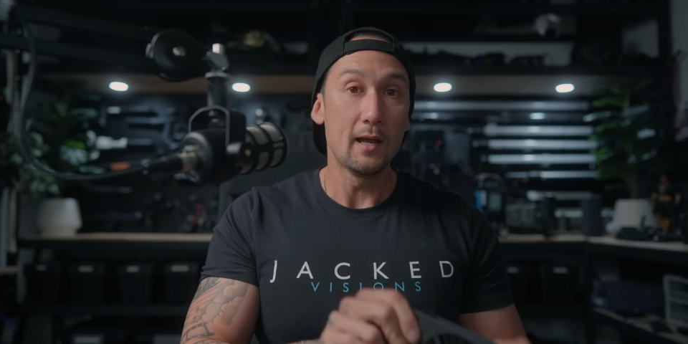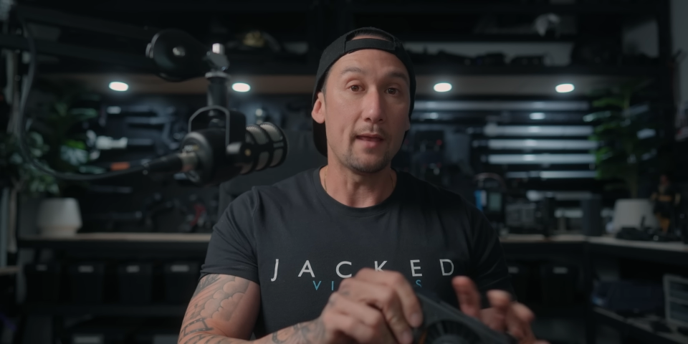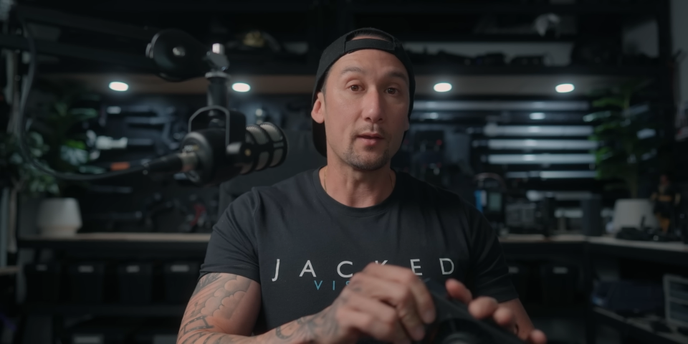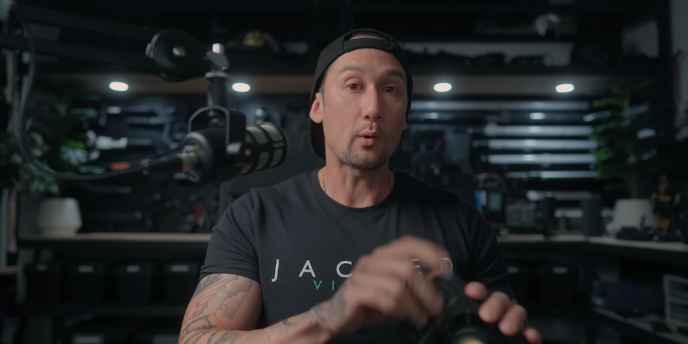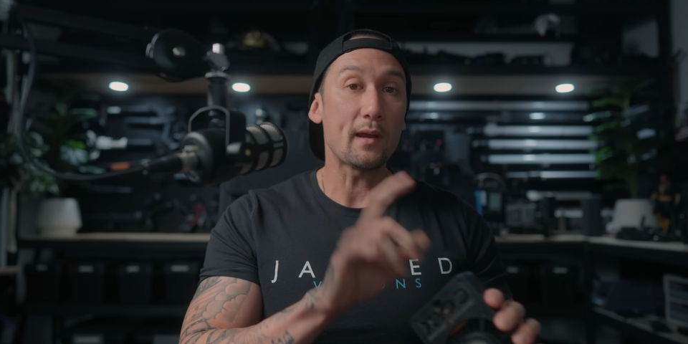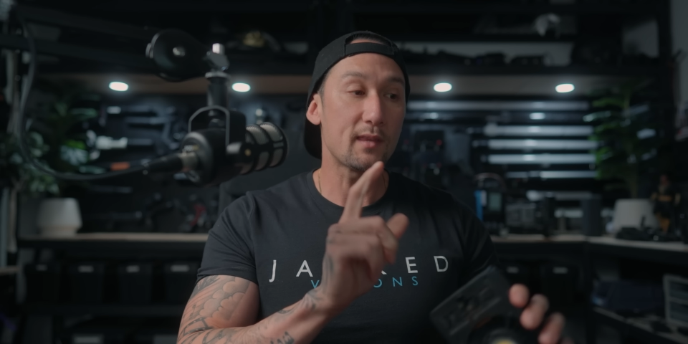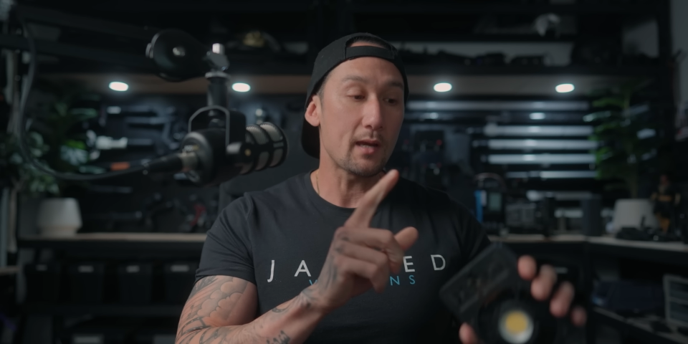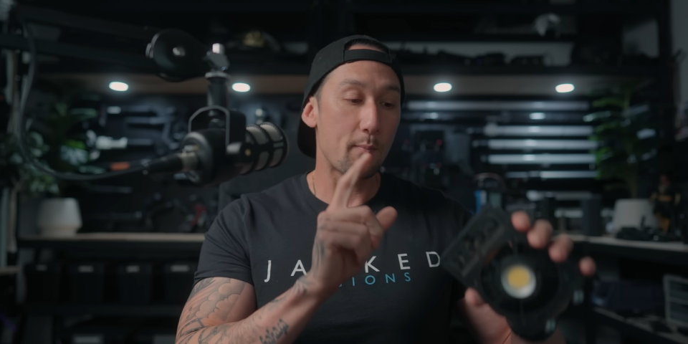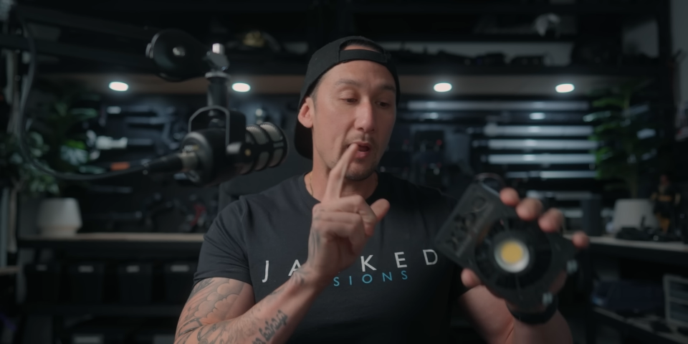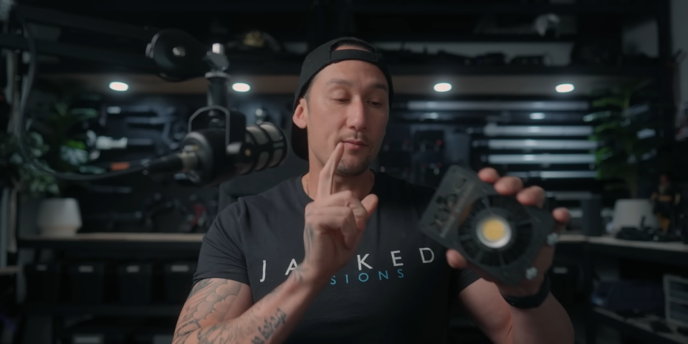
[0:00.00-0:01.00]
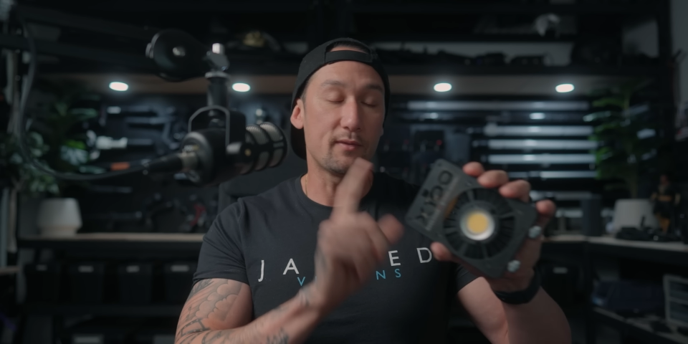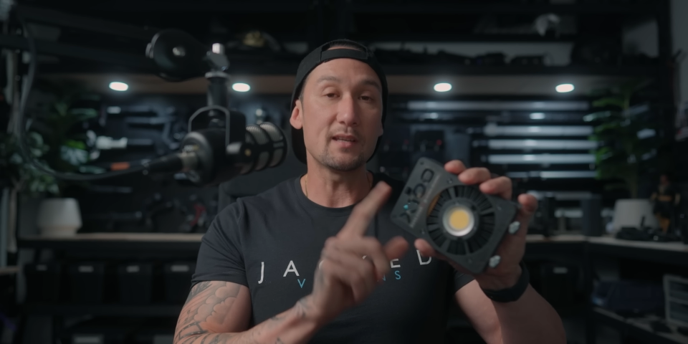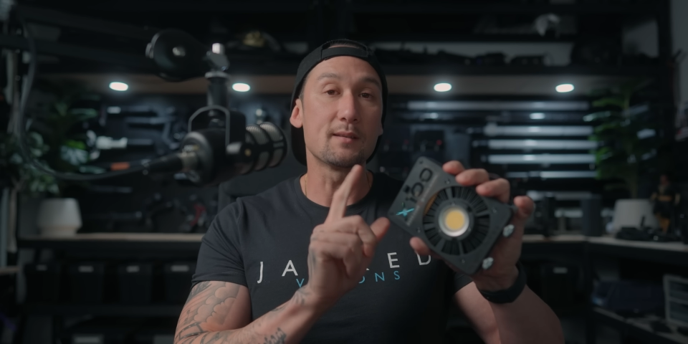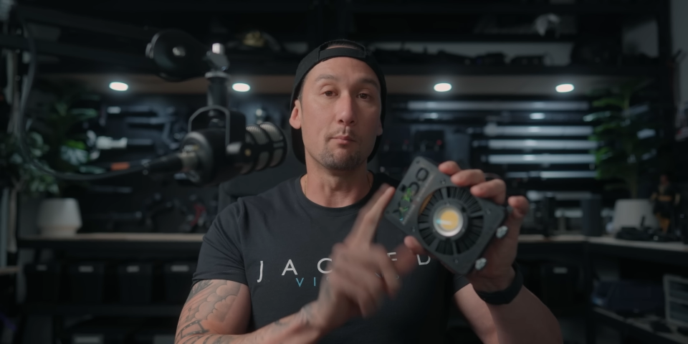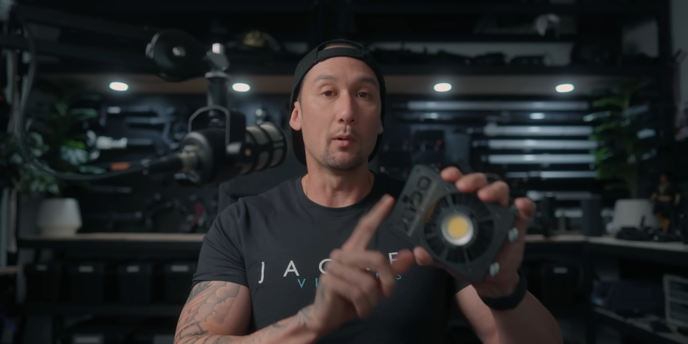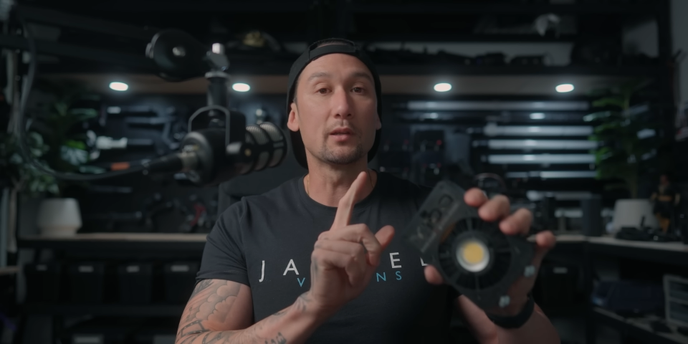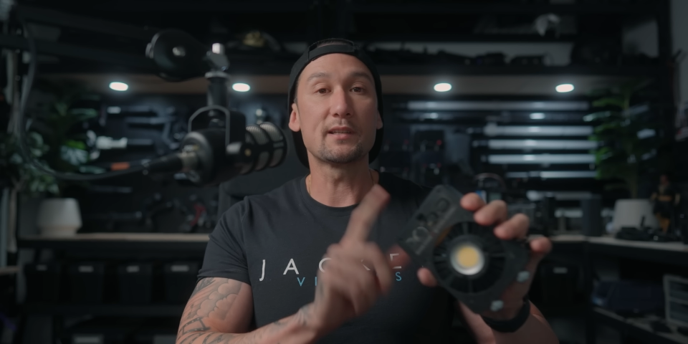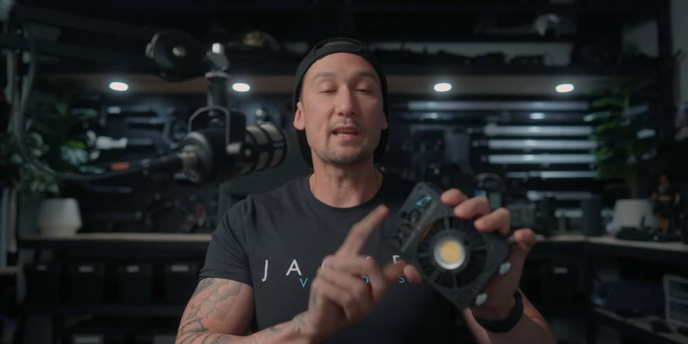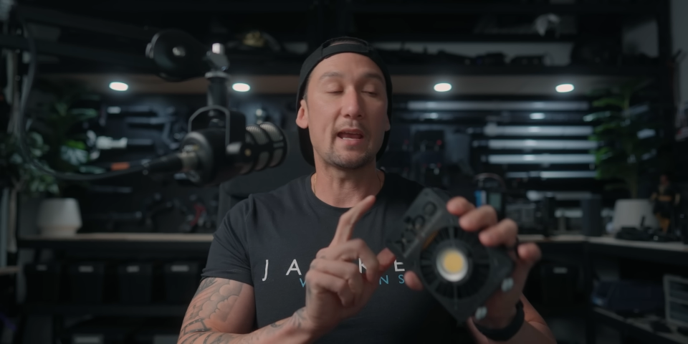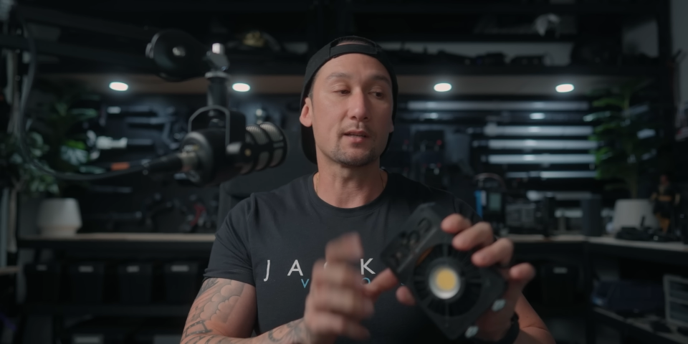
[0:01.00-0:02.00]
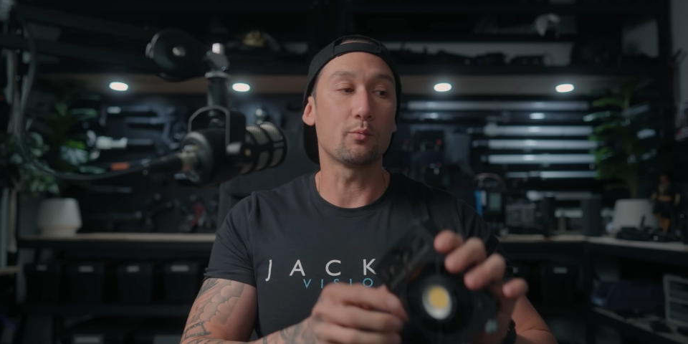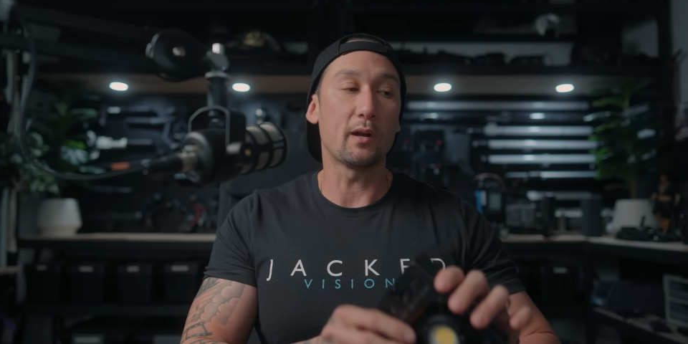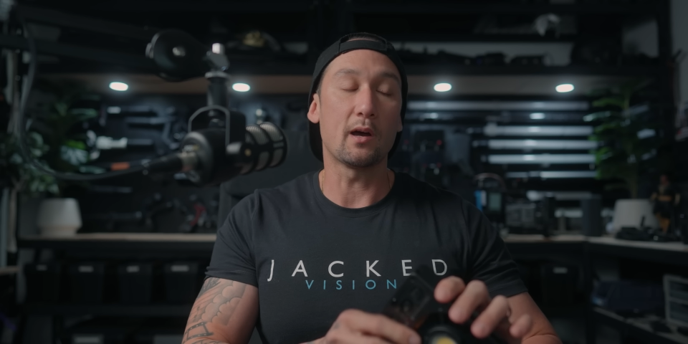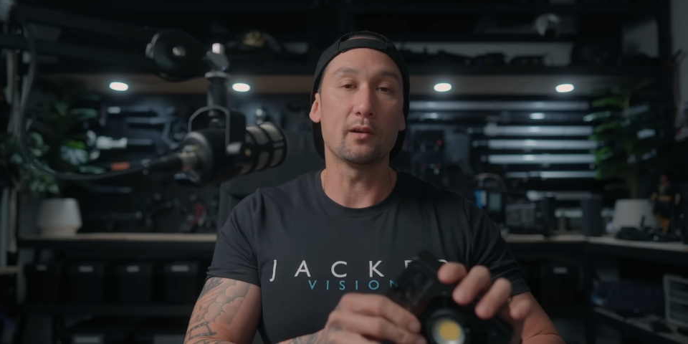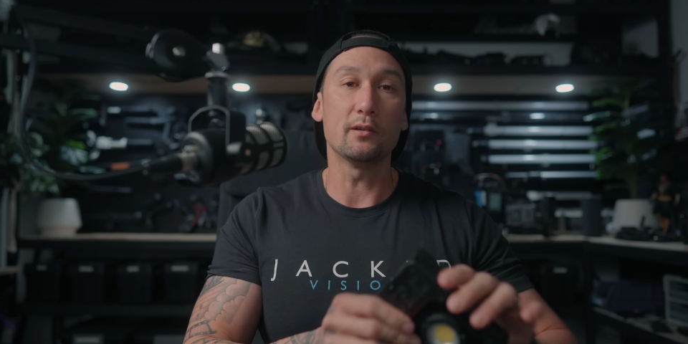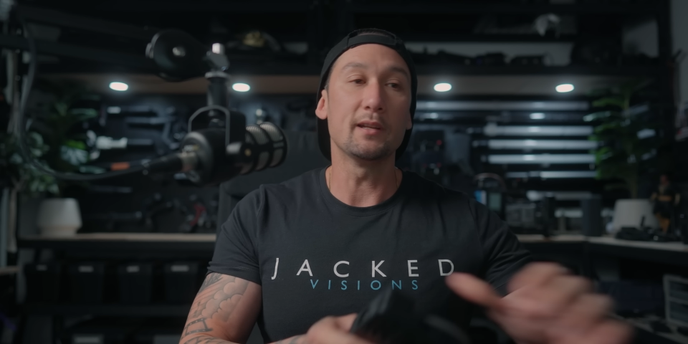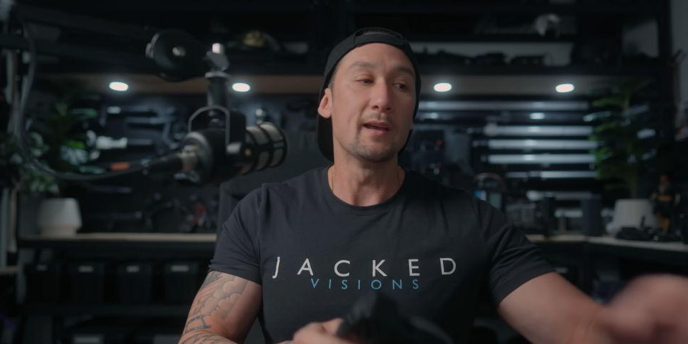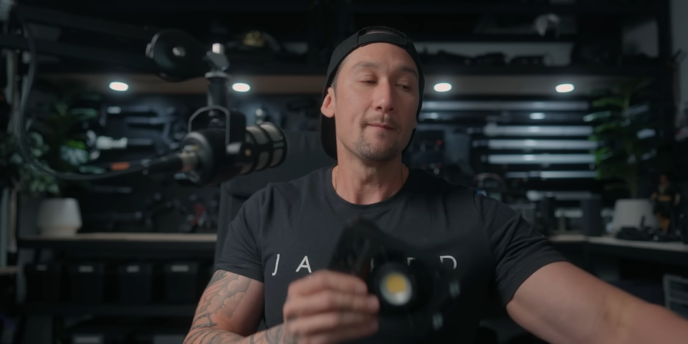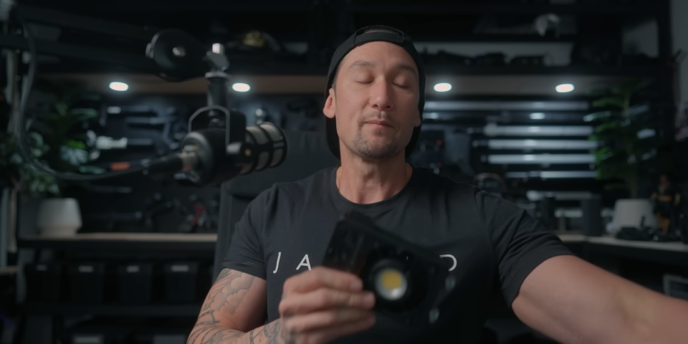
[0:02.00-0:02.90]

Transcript: And the great thing about this Molus X100